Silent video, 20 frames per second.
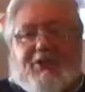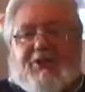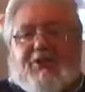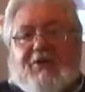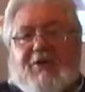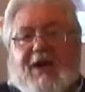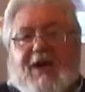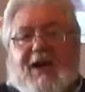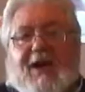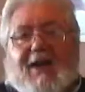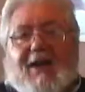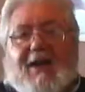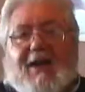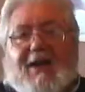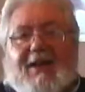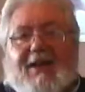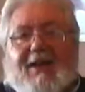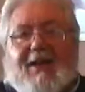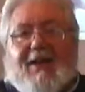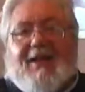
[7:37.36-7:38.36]
a
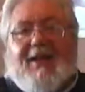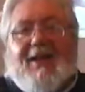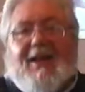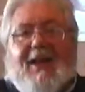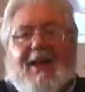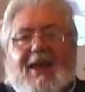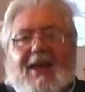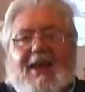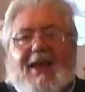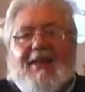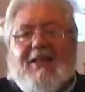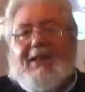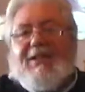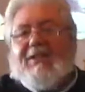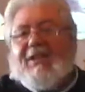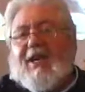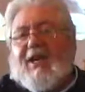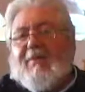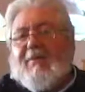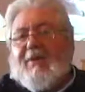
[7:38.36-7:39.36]
try and
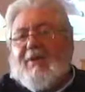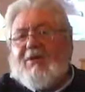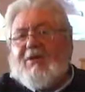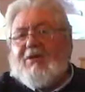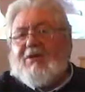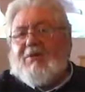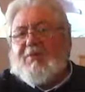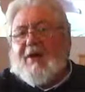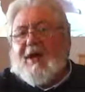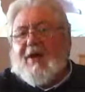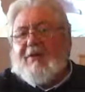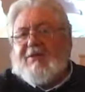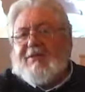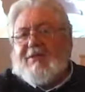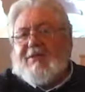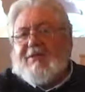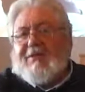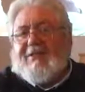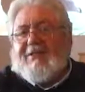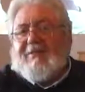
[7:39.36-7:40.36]
then type in your
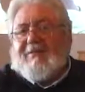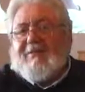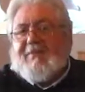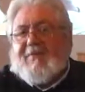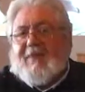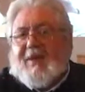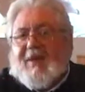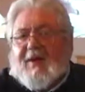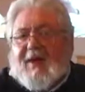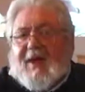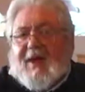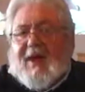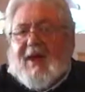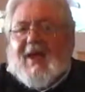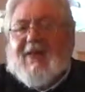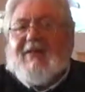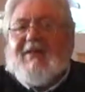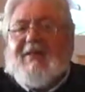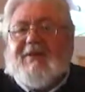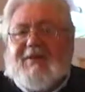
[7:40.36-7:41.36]
spouses
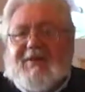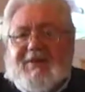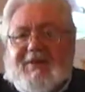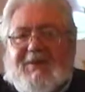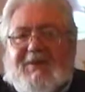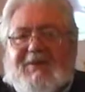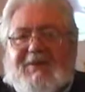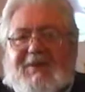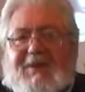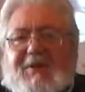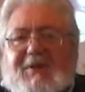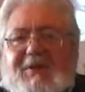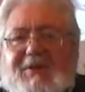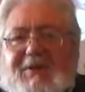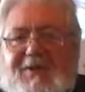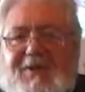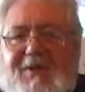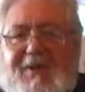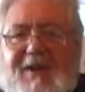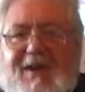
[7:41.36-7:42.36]
and see
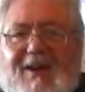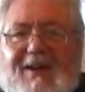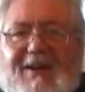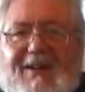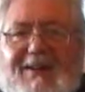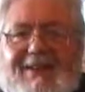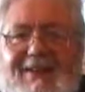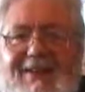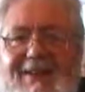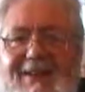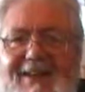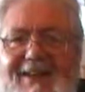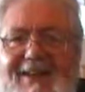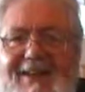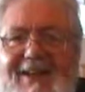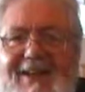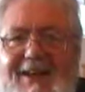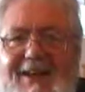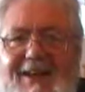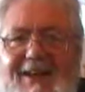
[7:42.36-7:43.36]
what you find.
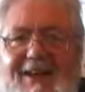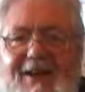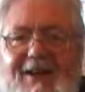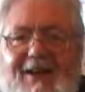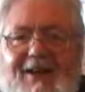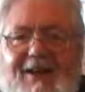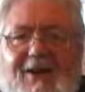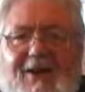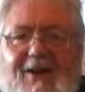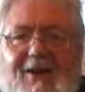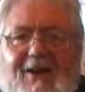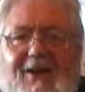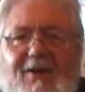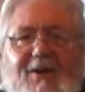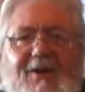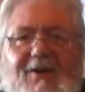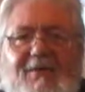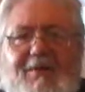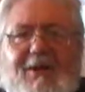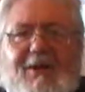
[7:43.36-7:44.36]

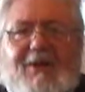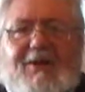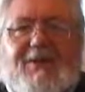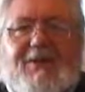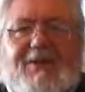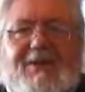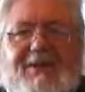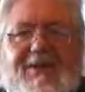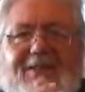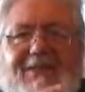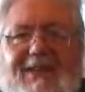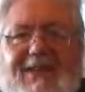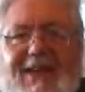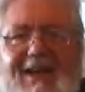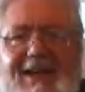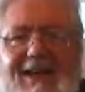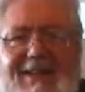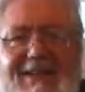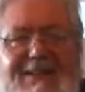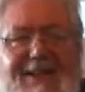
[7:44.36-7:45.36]
Oh my goodness,
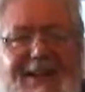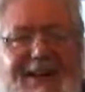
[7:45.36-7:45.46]
guys,